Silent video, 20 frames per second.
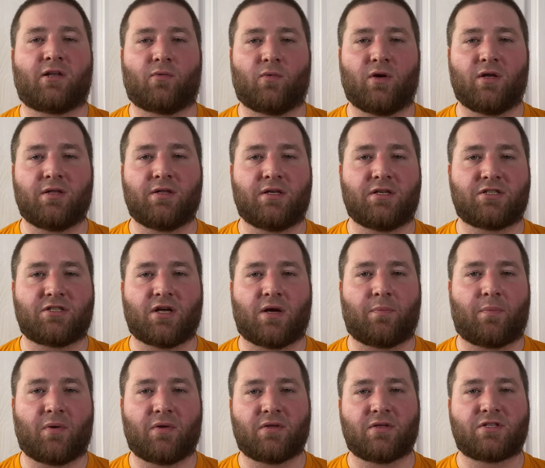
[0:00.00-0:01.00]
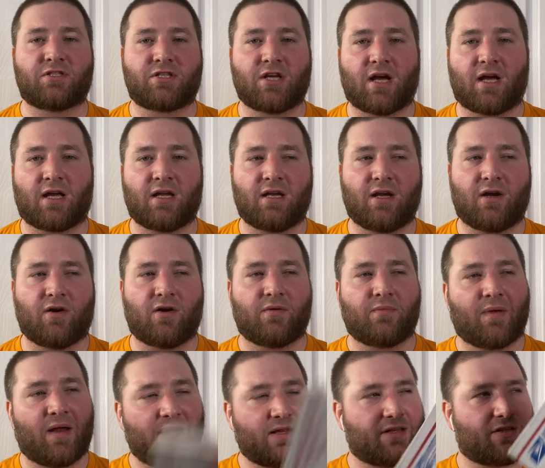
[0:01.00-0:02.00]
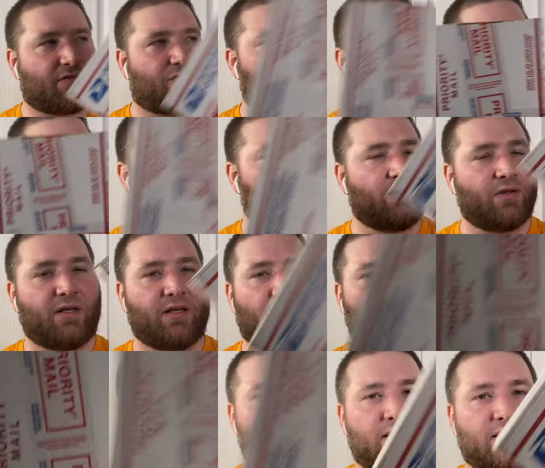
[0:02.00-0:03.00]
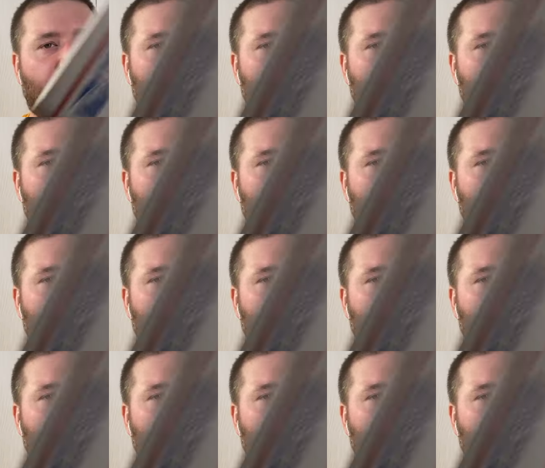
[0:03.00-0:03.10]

one of these up on the secondary. Man, this feels really light.